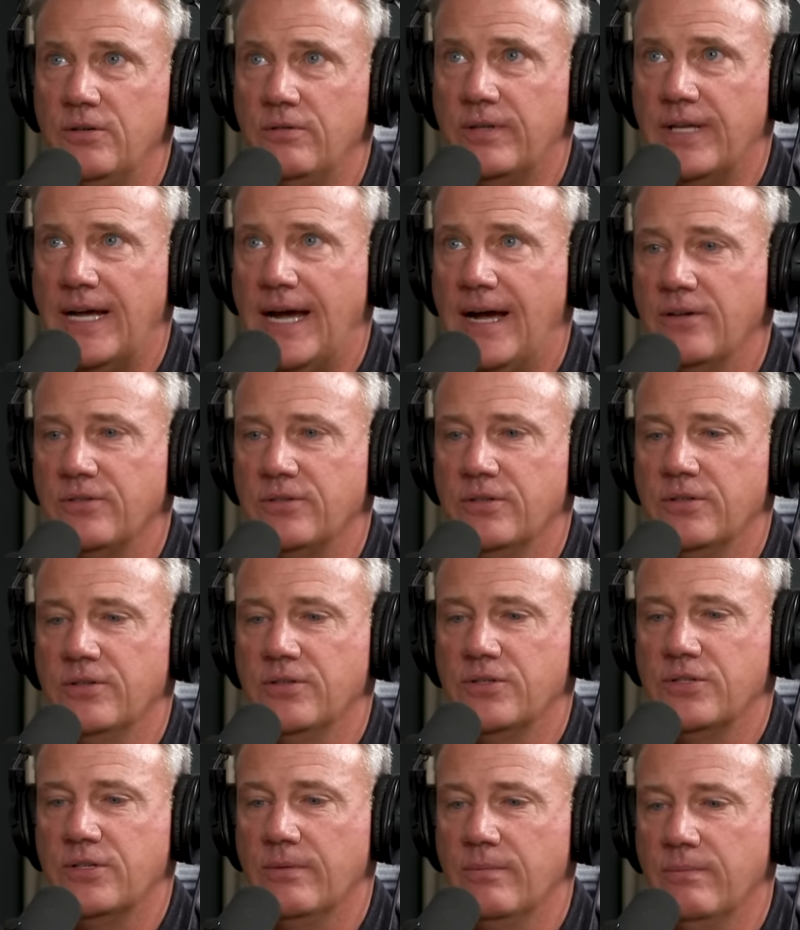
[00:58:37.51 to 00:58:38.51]

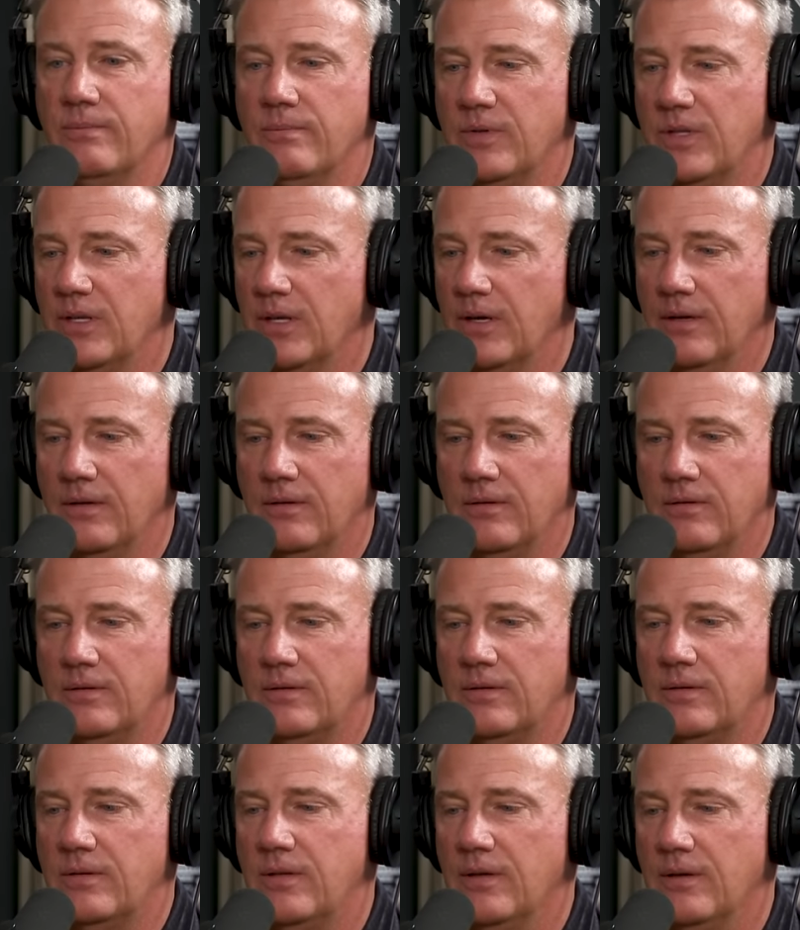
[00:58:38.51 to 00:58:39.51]
2000s,
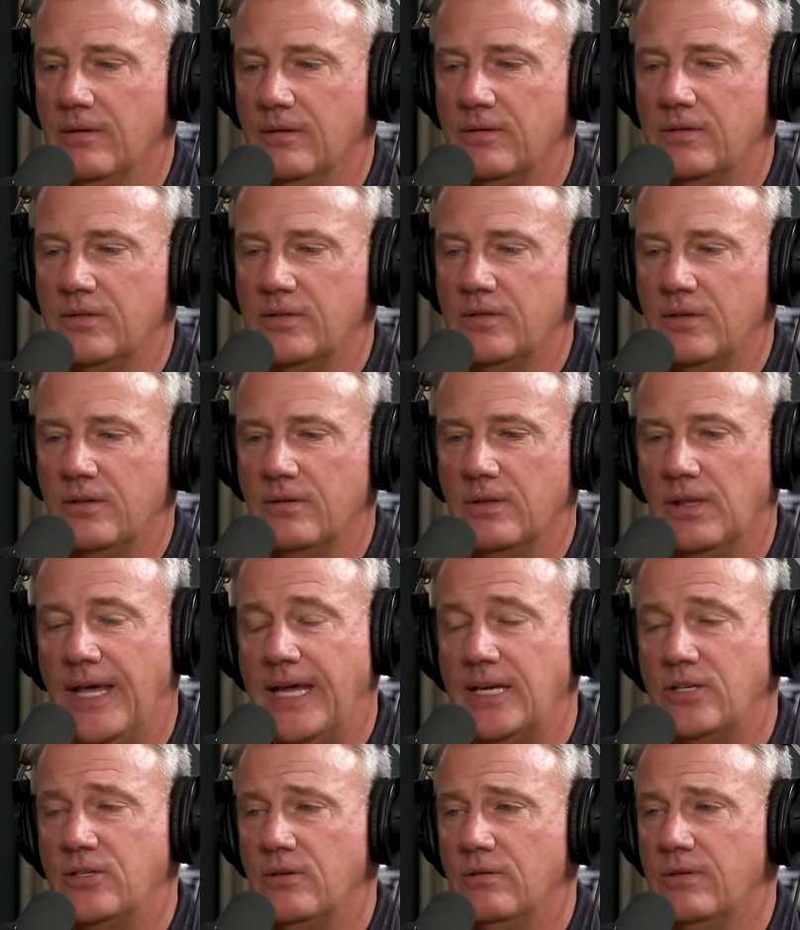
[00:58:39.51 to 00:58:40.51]
the
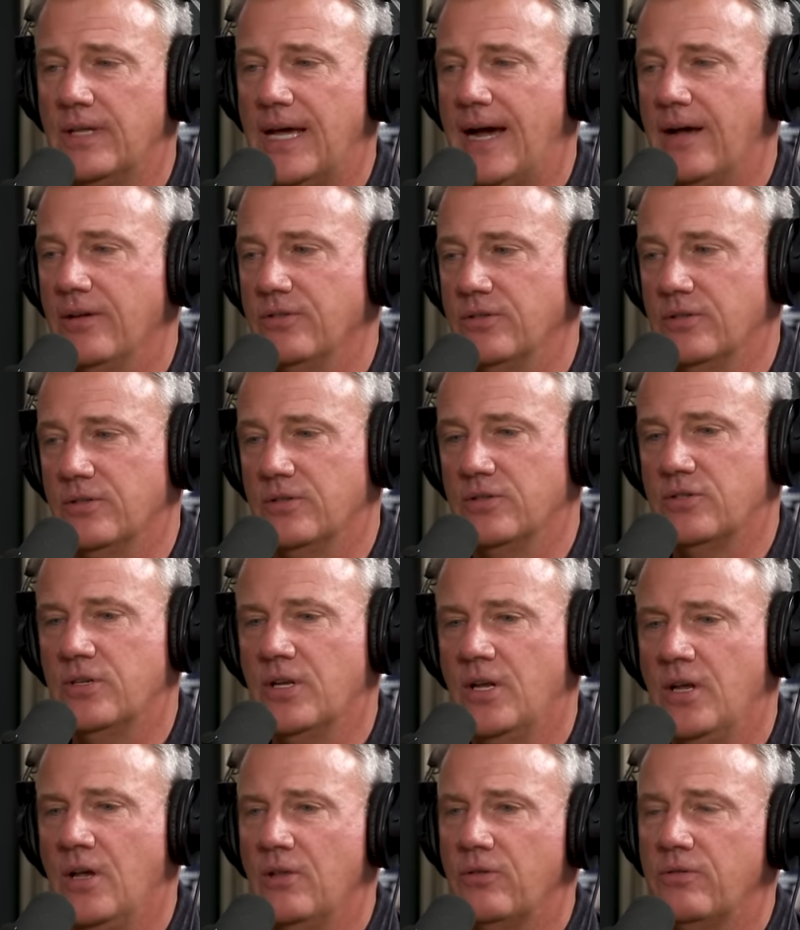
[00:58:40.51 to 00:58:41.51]
late 2000s,
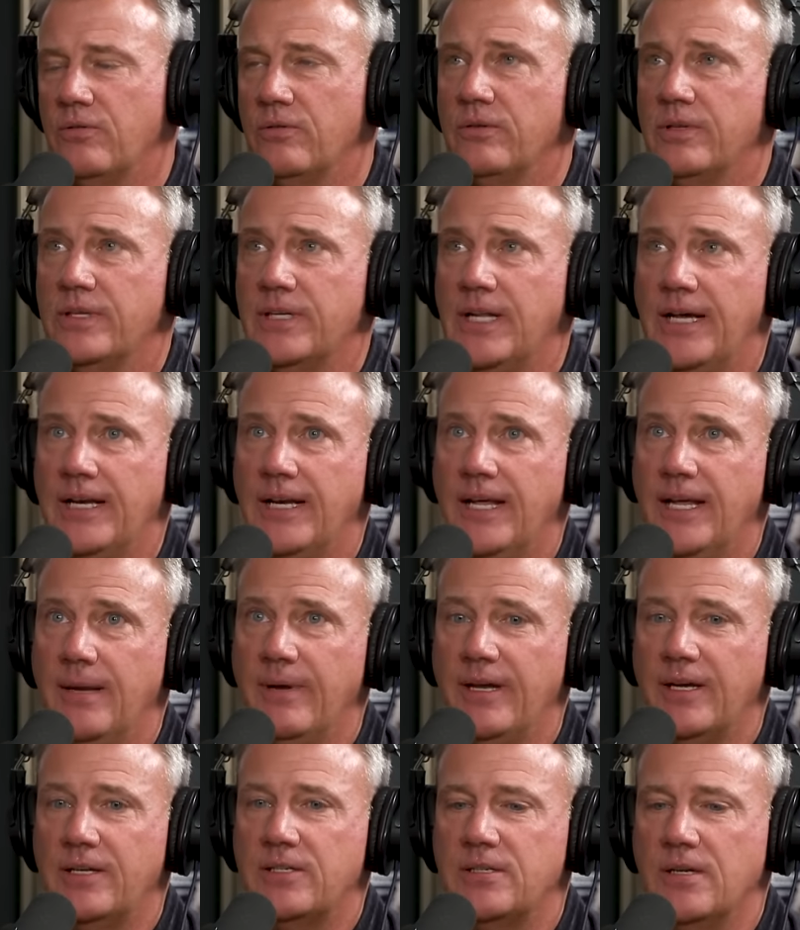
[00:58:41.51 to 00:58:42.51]
through the
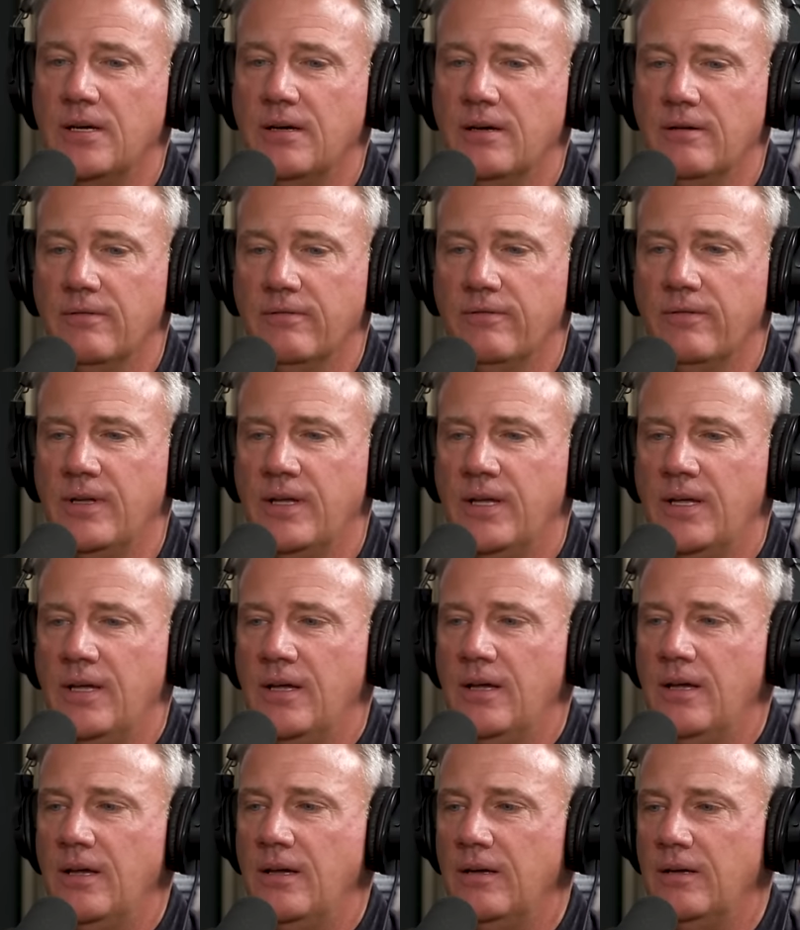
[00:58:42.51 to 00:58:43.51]
dynamics of
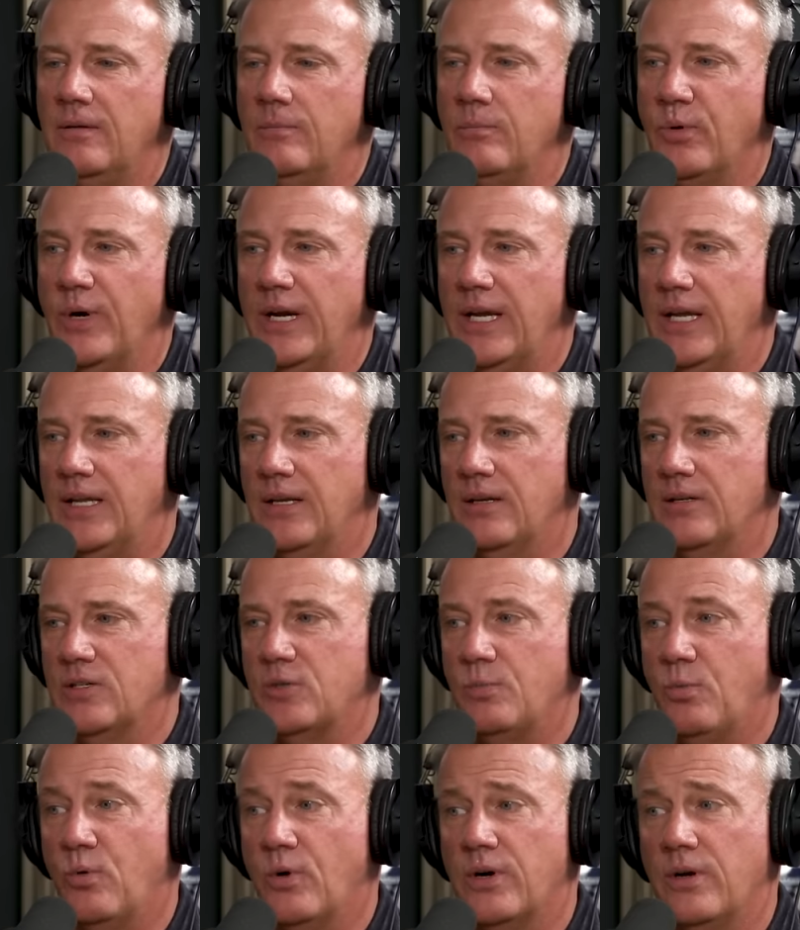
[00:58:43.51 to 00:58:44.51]
bring in
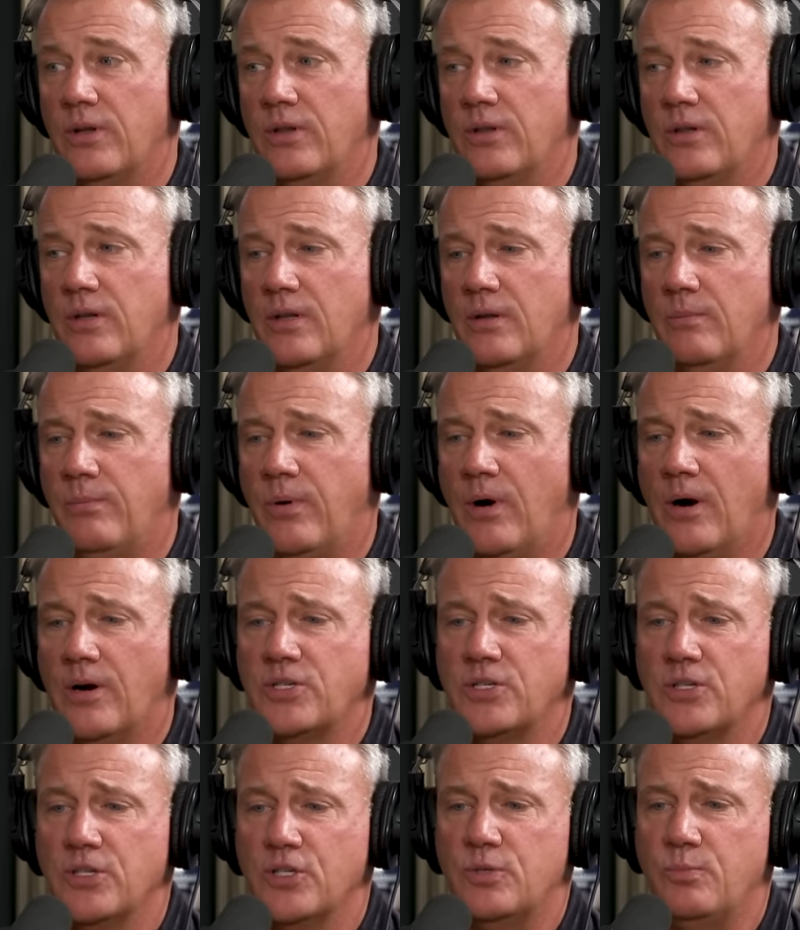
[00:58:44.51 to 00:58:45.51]
sport
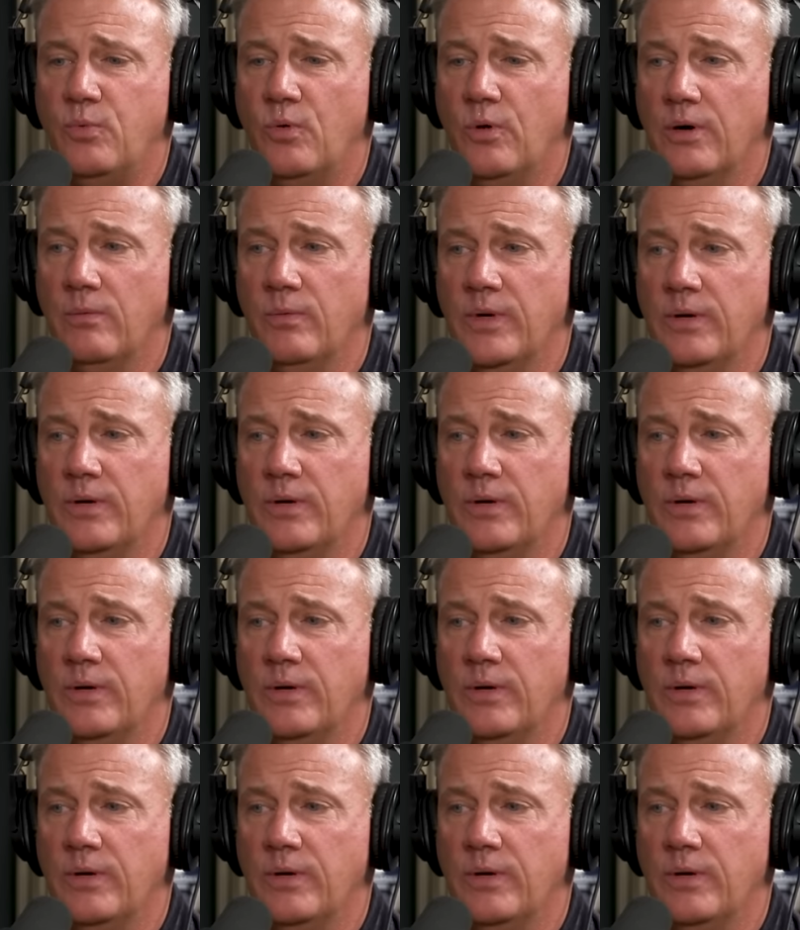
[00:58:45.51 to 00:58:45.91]
parts of the sport.